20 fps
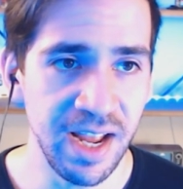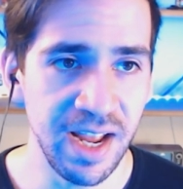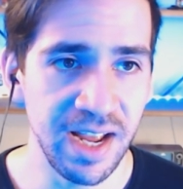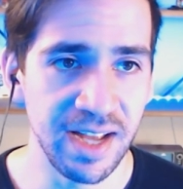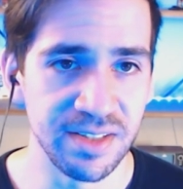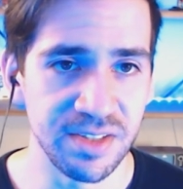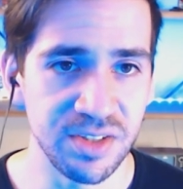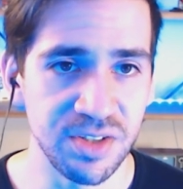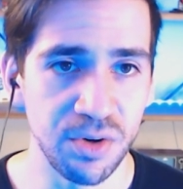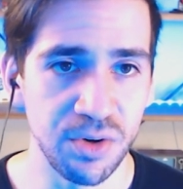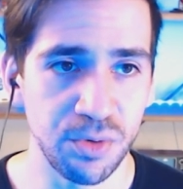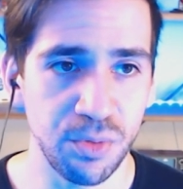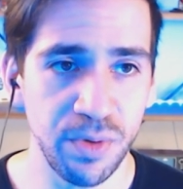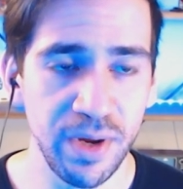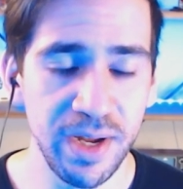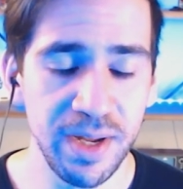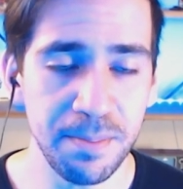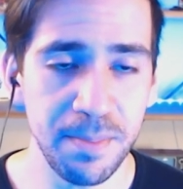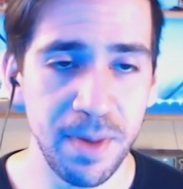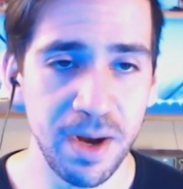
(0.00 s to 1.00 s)
And so
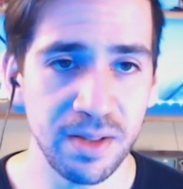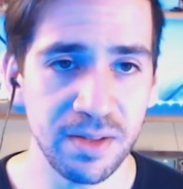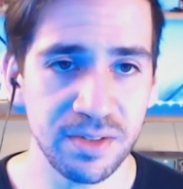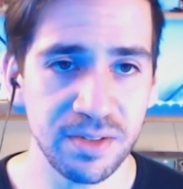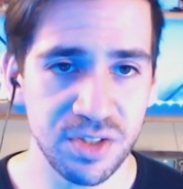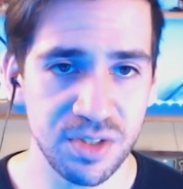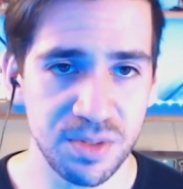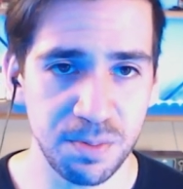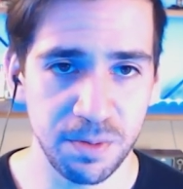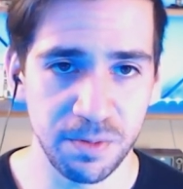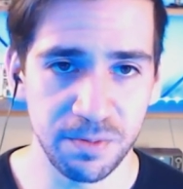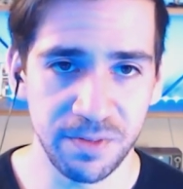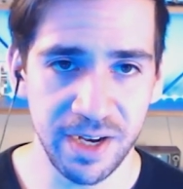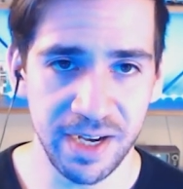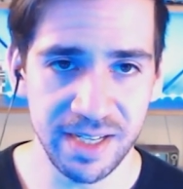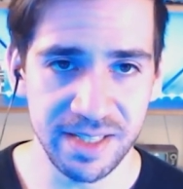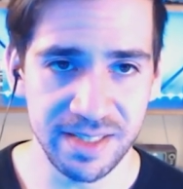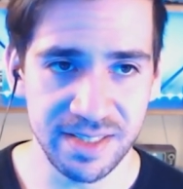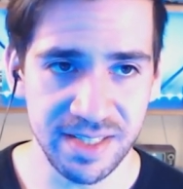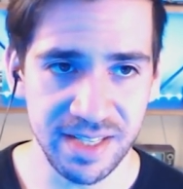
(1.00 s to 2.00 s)
create model just
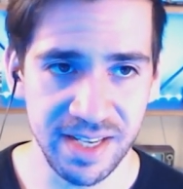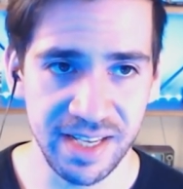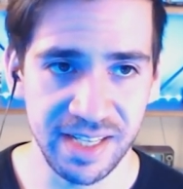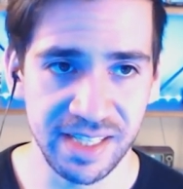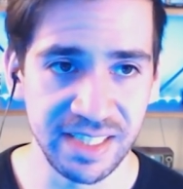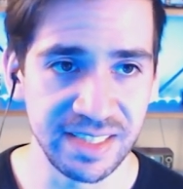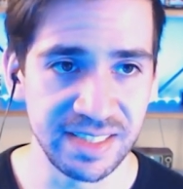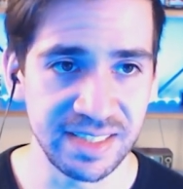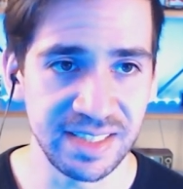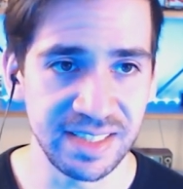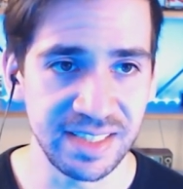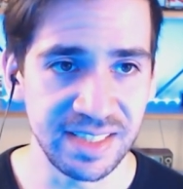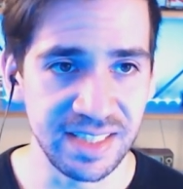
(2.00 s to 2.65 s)
provides a